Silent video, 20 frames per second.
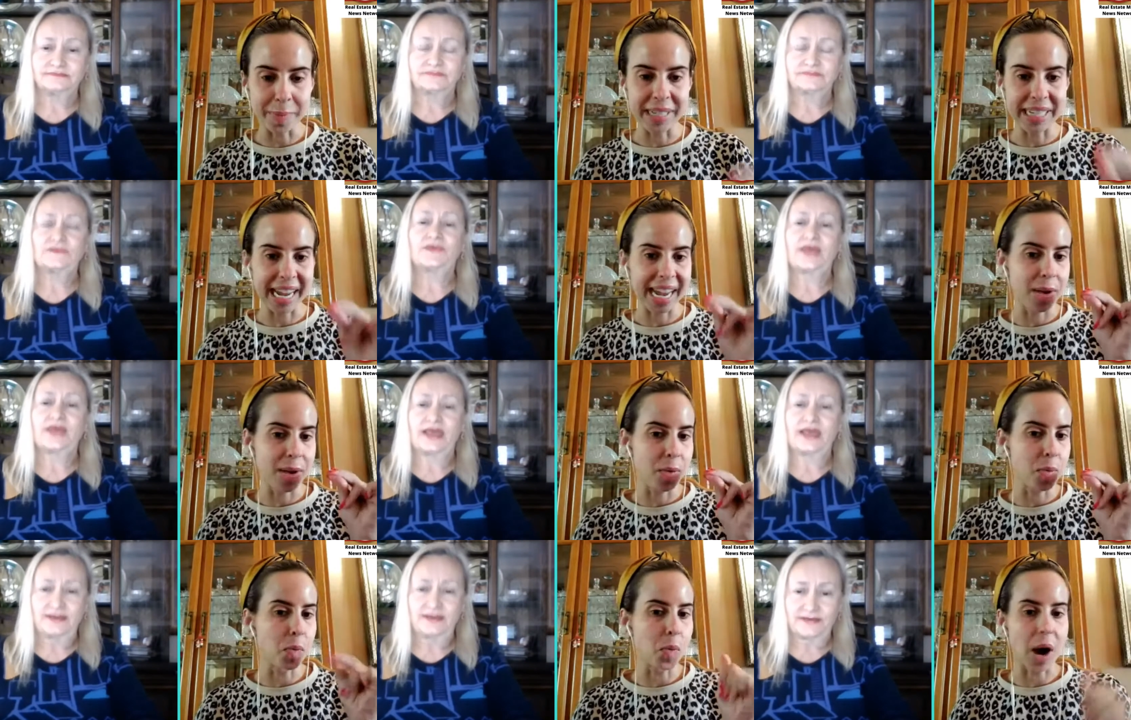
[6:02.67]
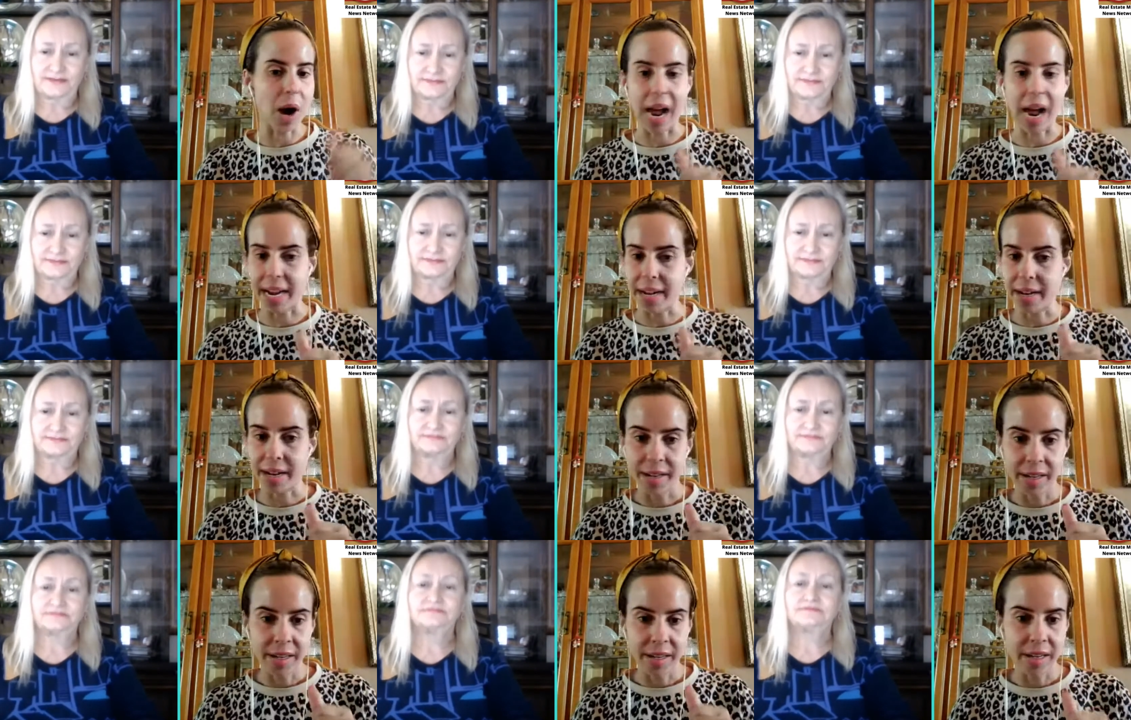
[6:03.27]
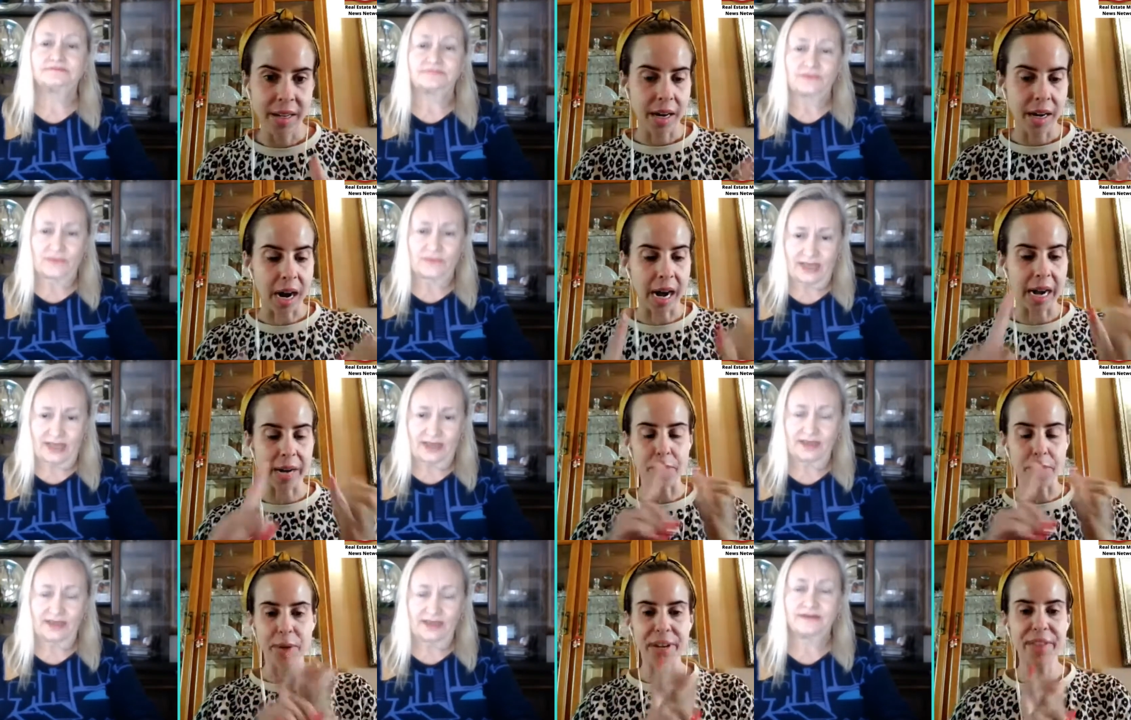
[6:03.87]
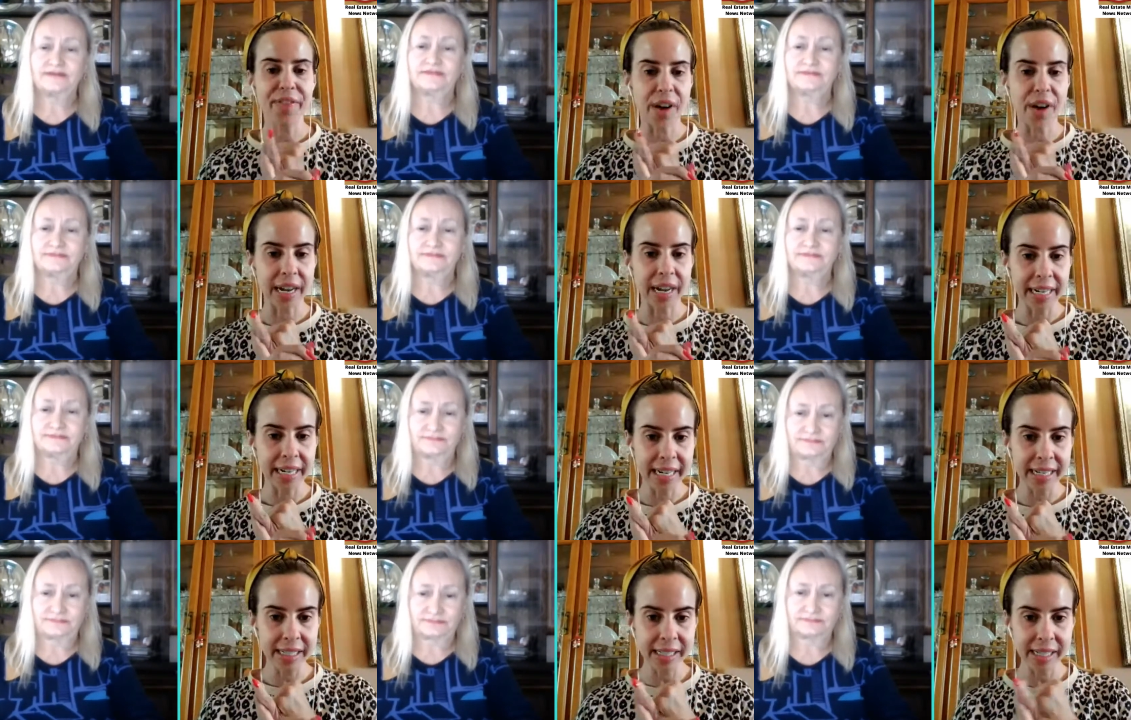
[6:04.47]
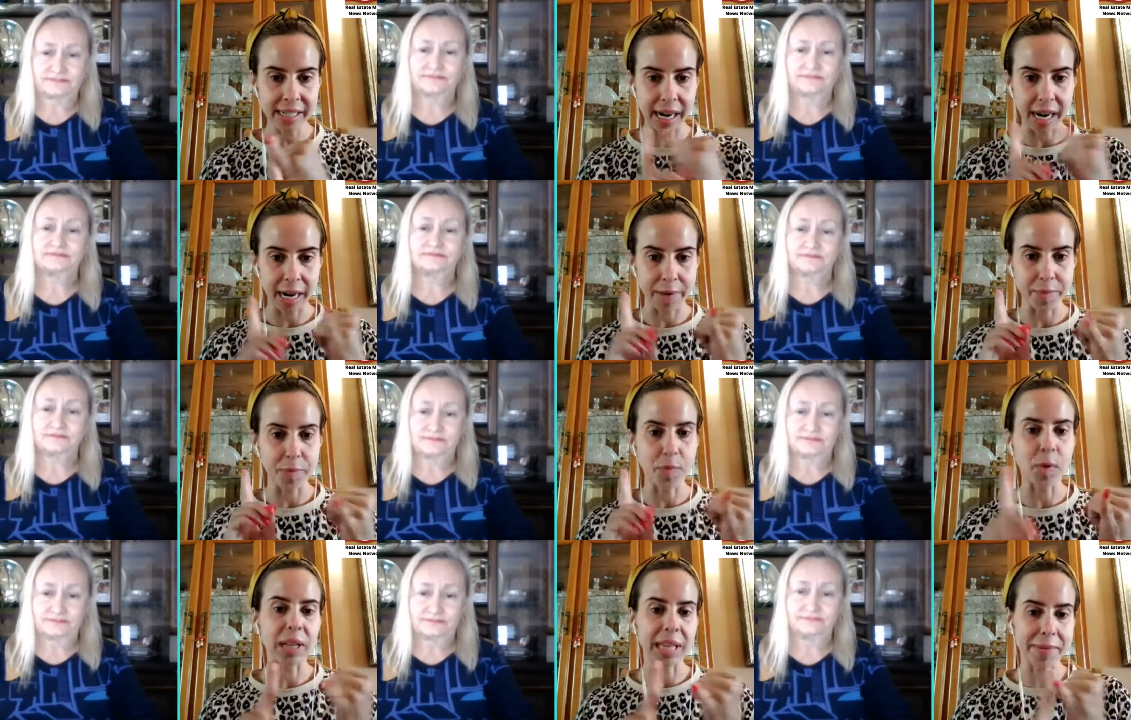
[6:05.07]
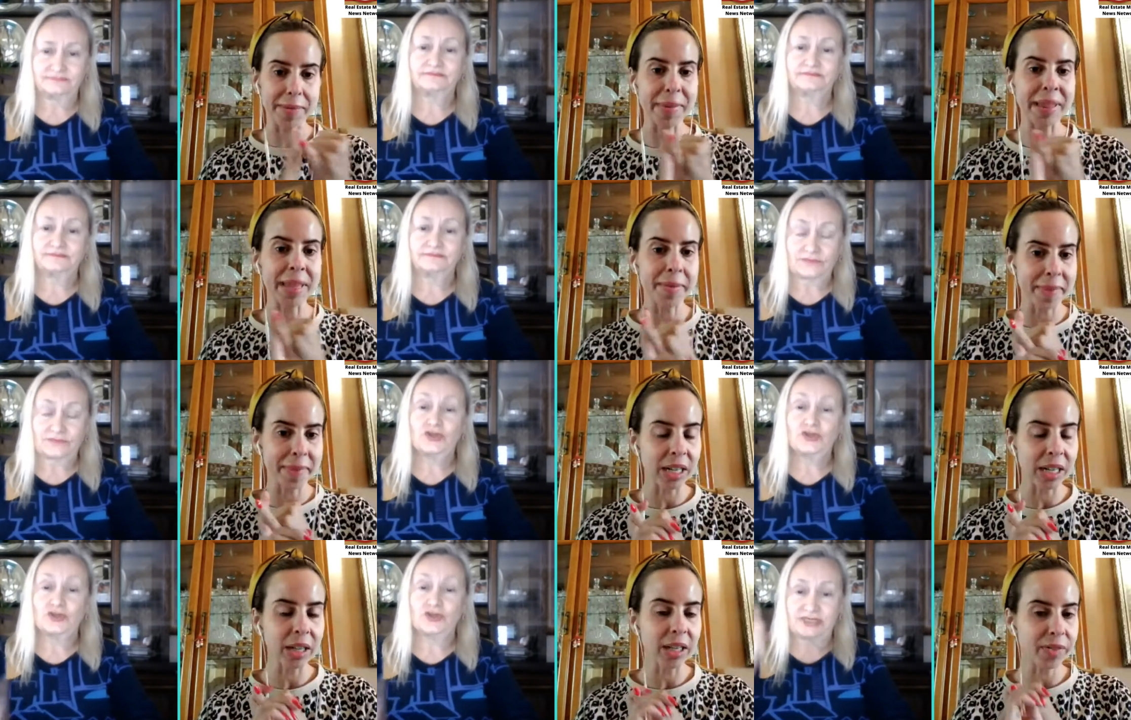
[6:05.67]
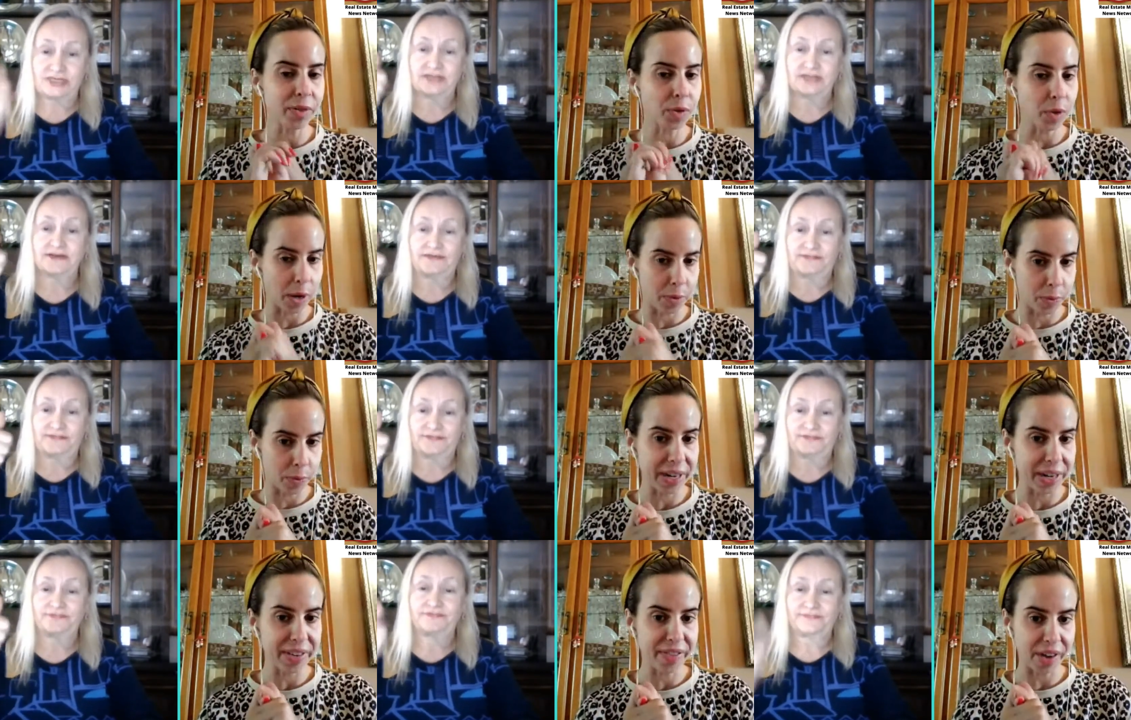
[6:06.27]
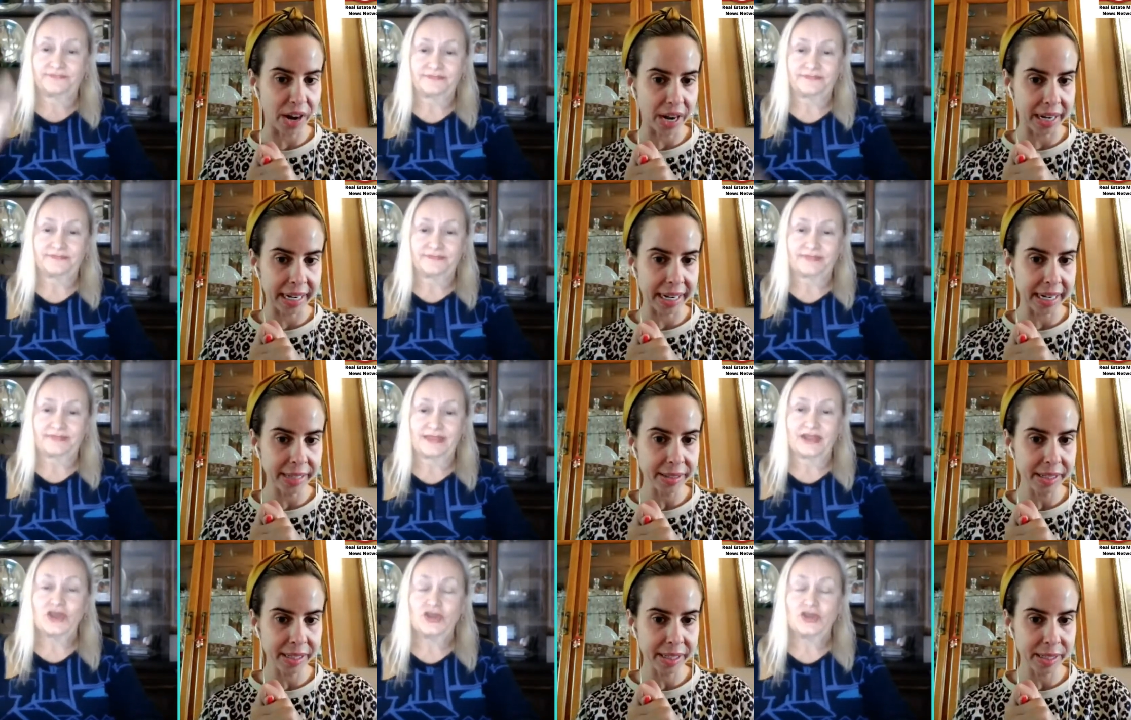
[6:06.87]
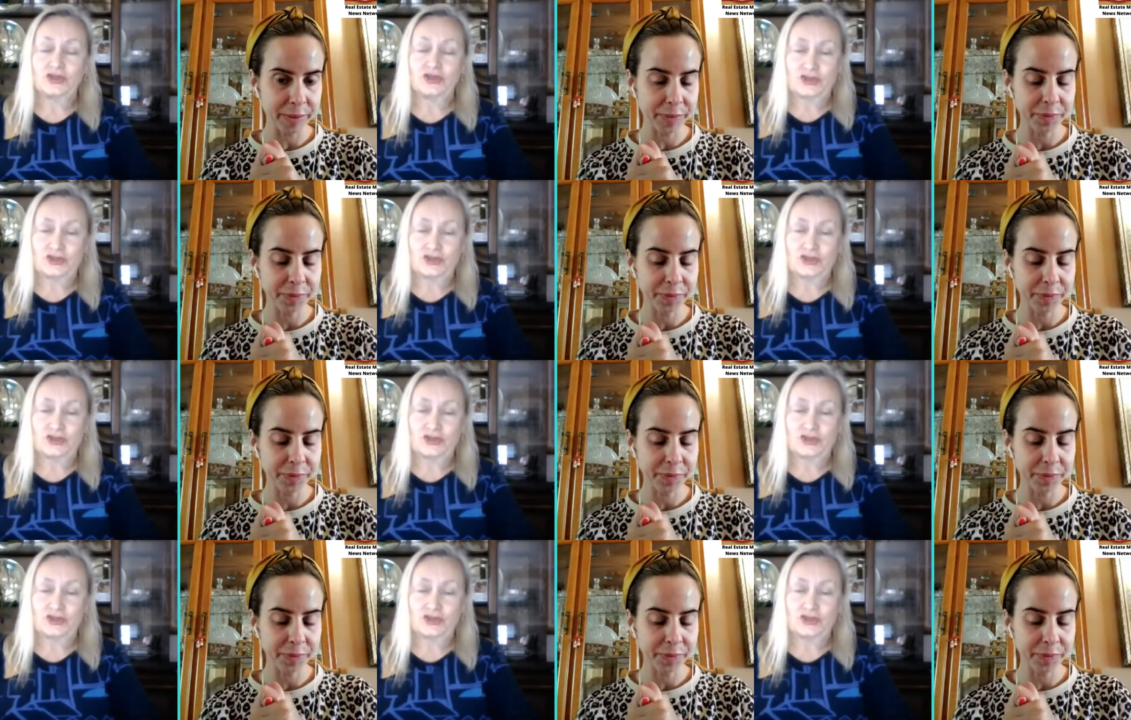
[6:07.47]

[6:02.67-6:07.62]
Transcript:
Speaker 1: day one. Okay. I refinanced. I'm in the middle of a refinance.